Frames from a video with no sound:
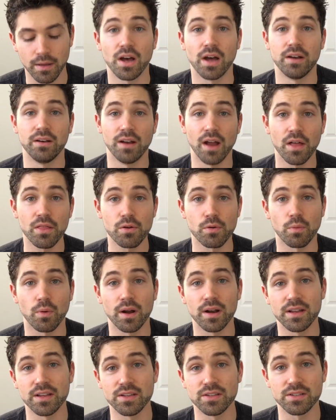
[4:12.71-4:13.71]
Another
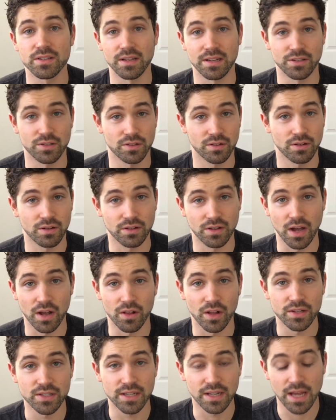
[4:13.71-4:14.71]
one is it's got
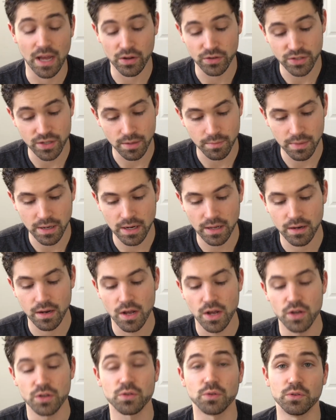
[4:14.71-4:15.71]
lots of calcium in it,
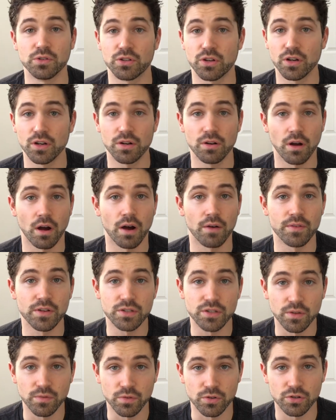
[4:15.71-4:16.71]
so it's good
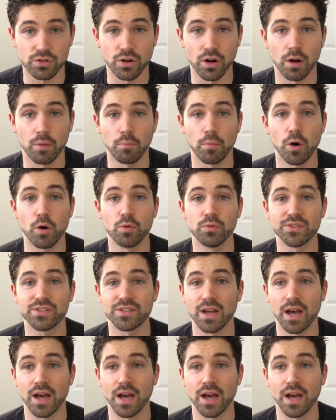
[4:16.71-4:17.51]
obviously for strong bones.